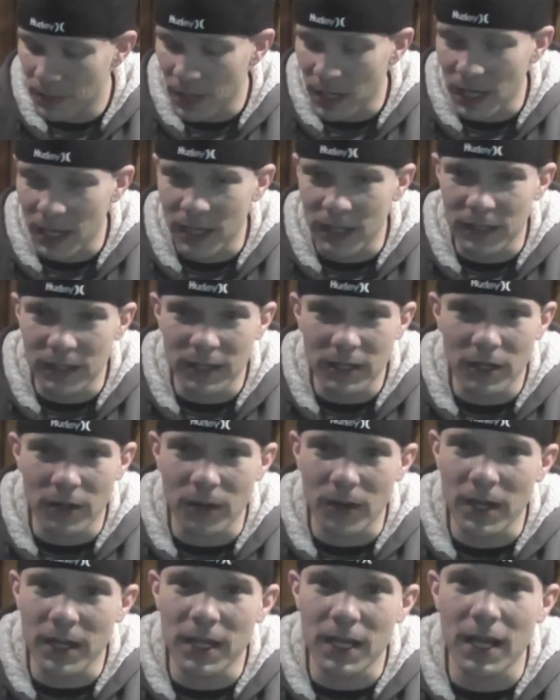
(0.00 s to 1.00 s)
And,
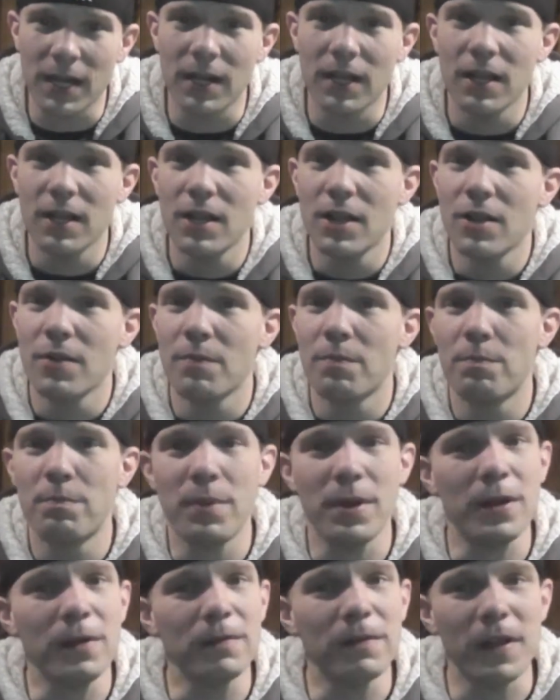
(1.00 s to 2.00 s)
again,
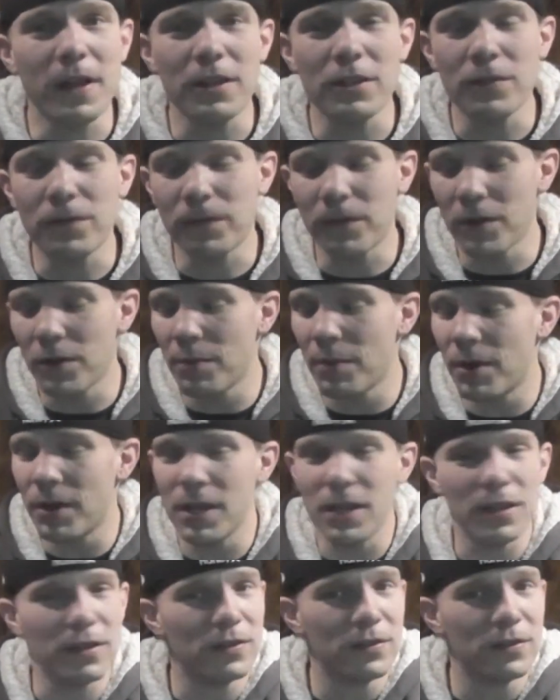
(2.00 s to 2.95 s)
better value for your money,